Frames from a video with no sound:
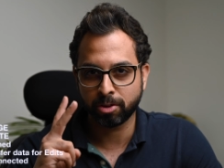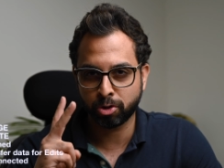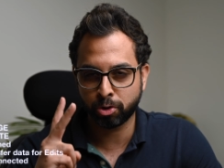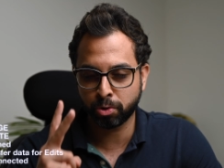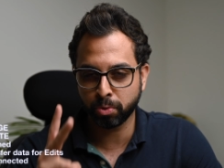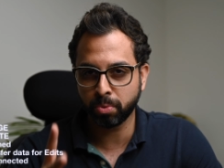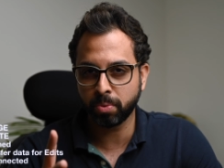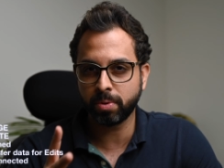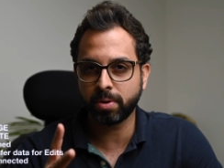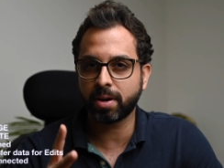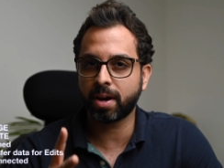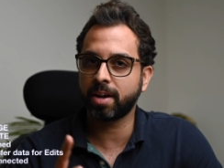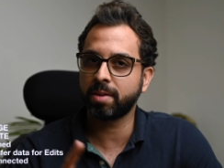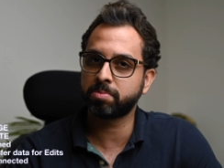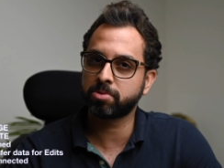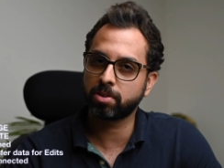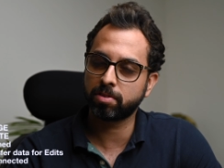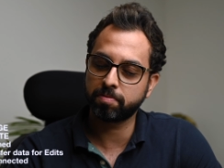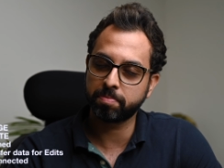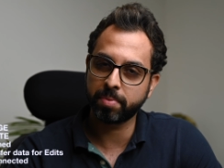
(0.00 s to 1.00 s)
2
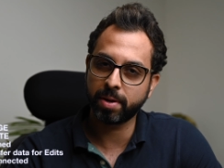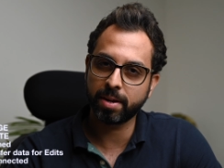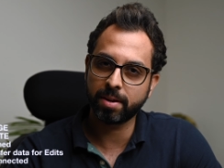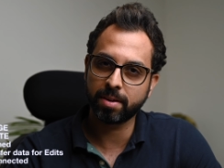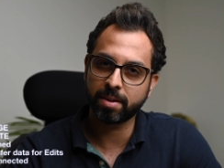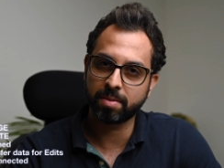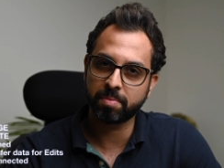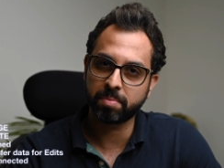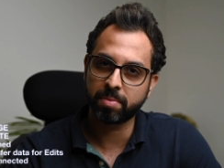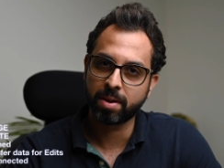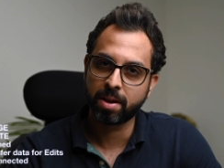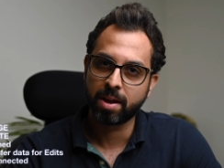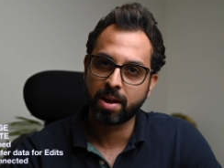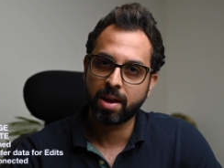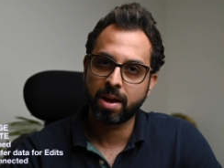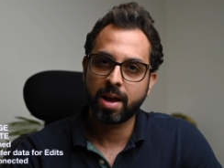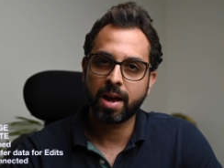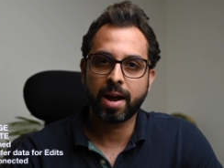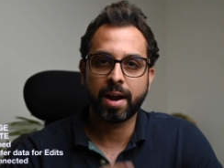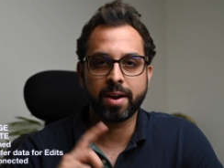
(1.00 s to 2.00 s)
types of medium,
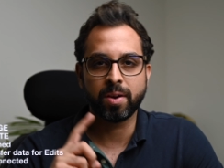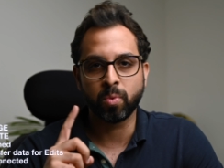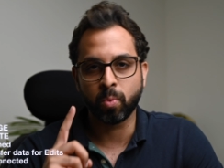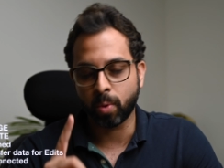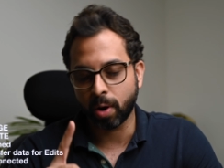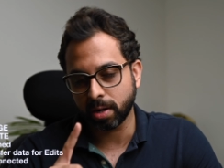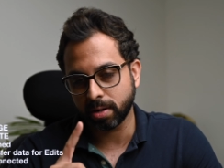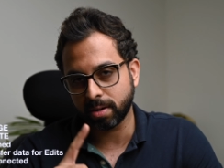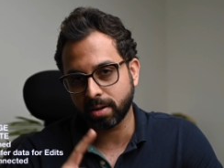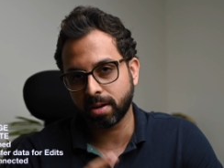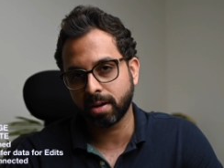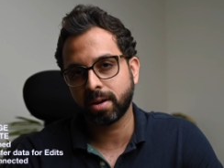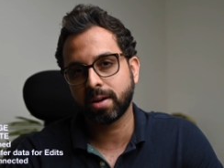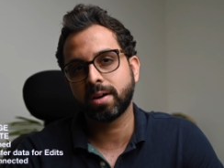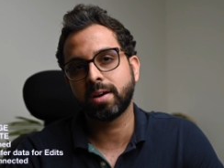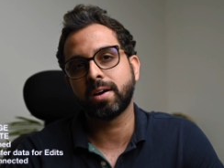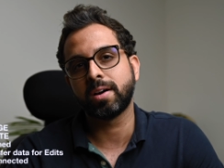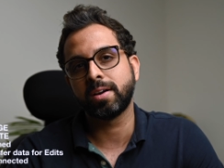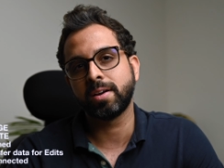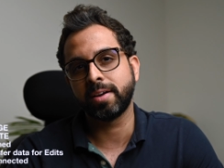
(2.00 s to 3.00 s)
and one
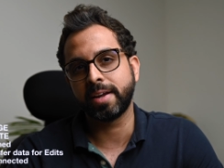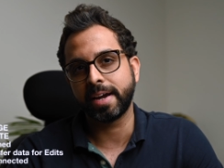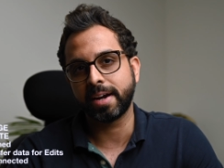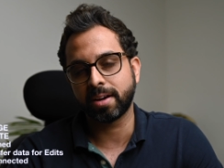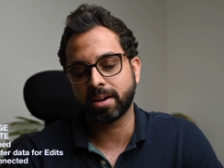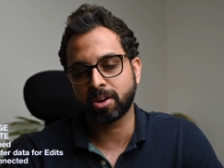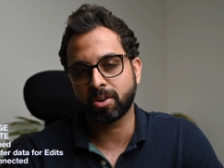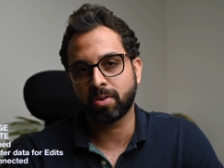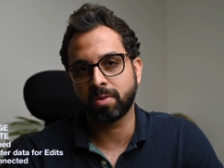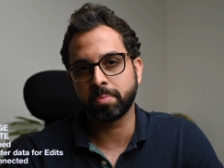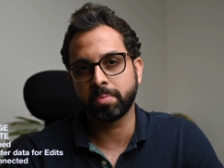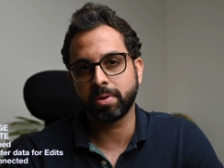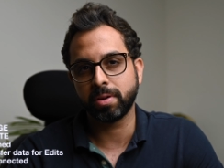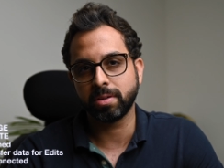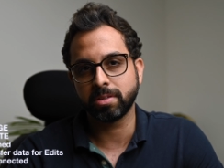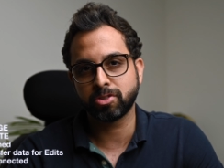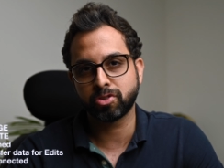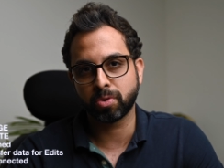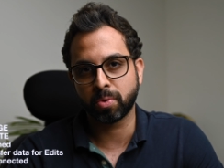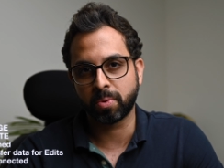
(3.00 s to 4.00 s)
data
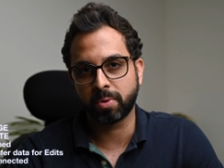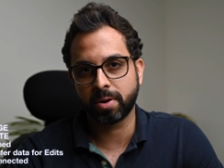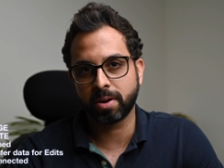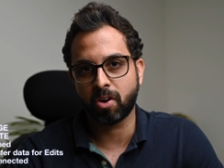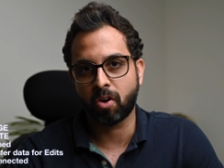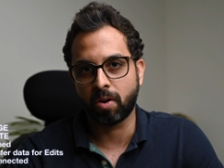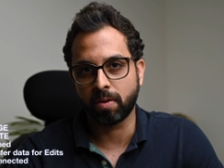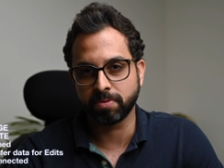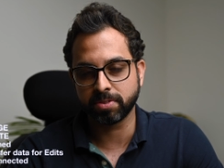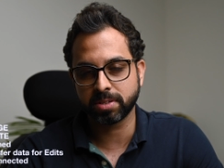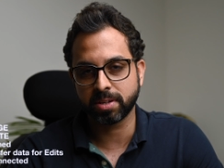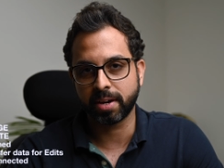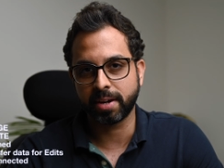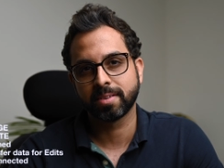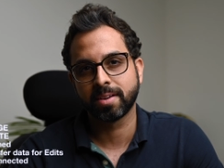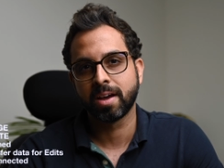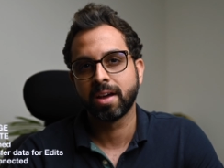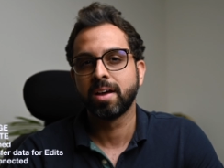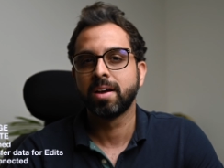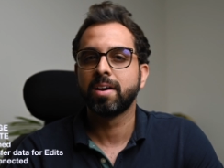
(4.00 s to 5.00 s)
copy stored offsite.
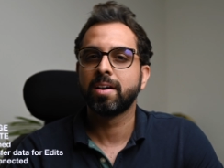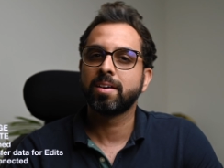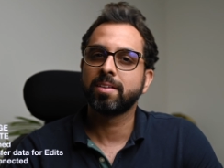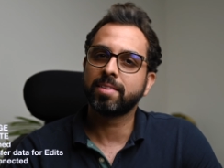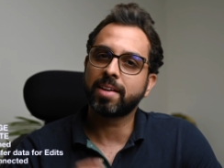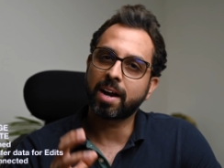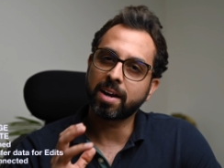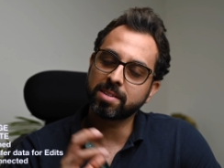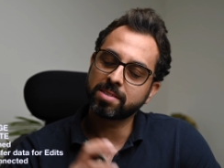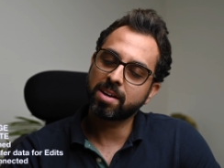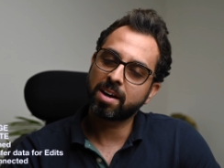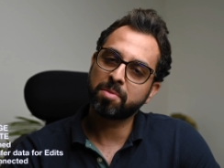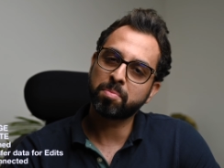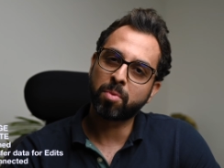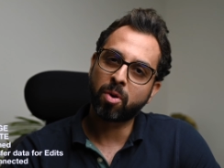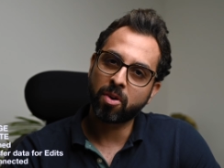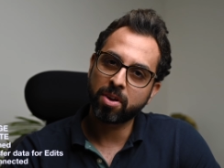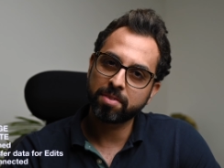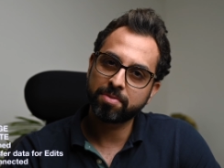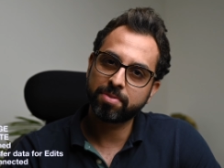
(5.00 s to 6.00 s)
That is our
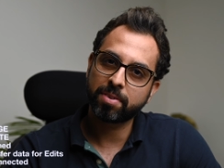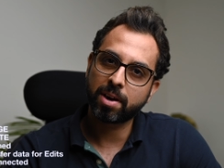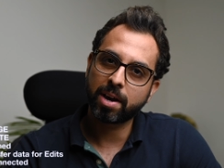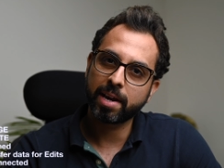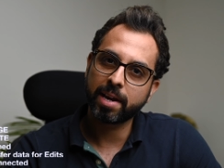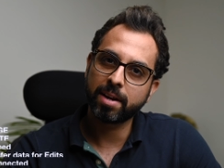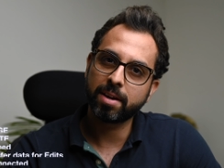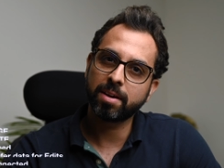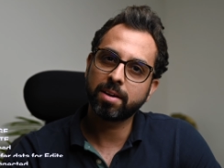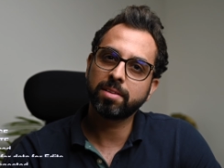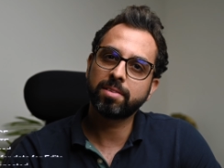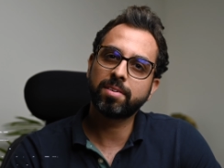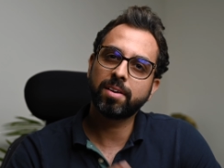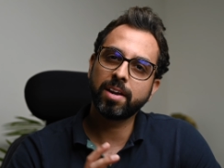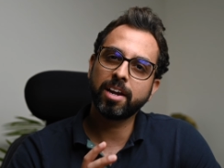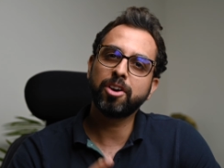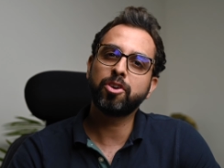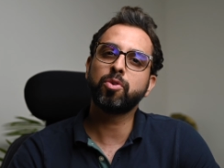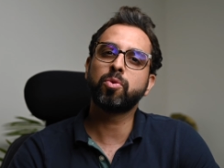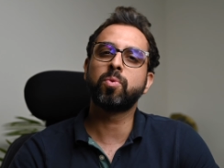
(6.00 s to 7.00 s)
modified
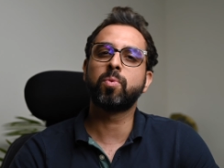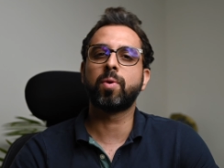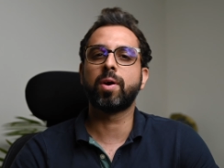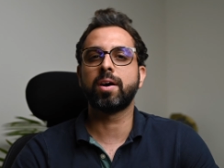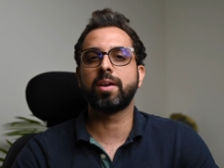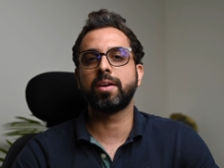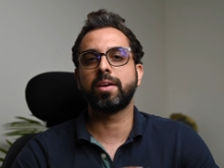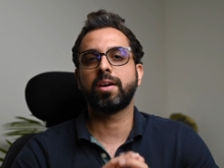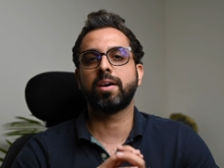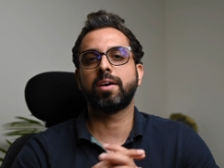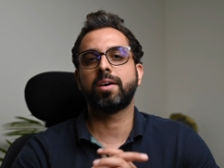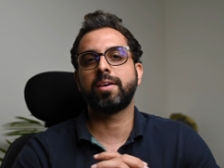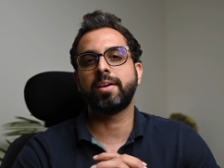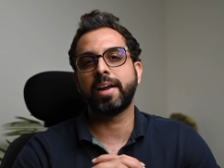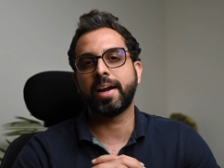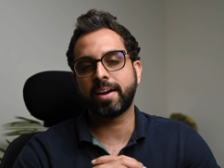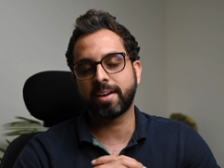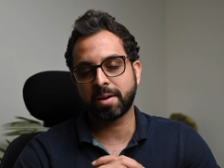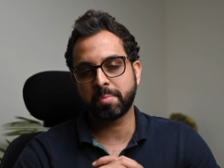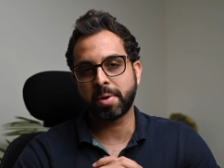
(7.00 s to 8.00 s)
3-2-1
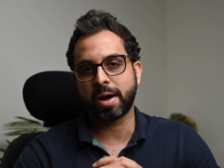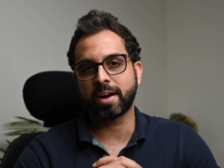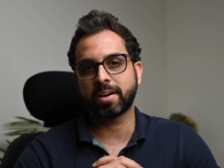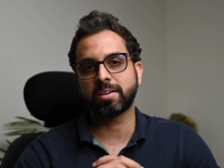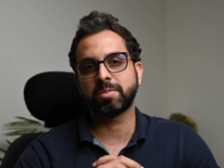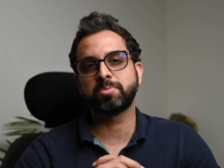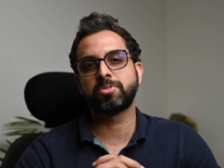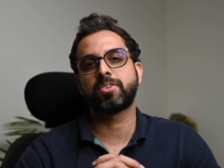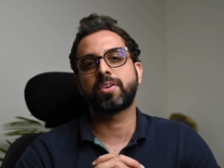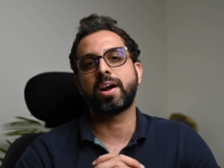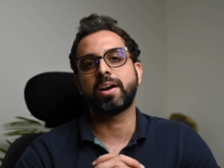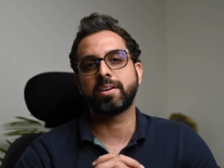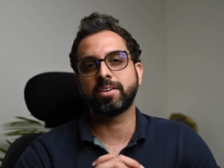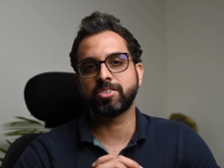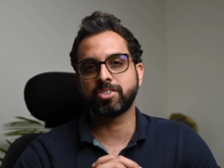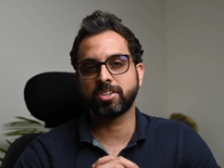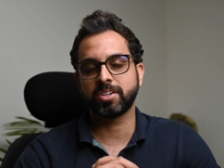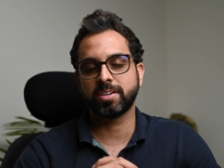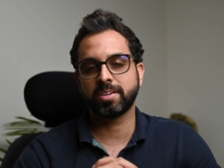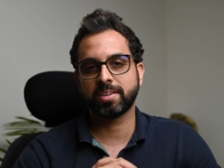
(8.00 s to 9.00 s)
data backup
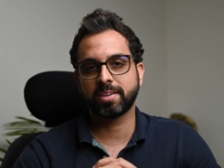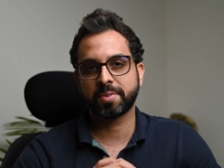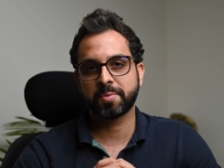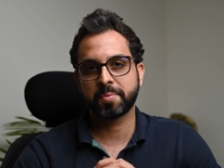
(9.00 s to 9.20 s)
strategy.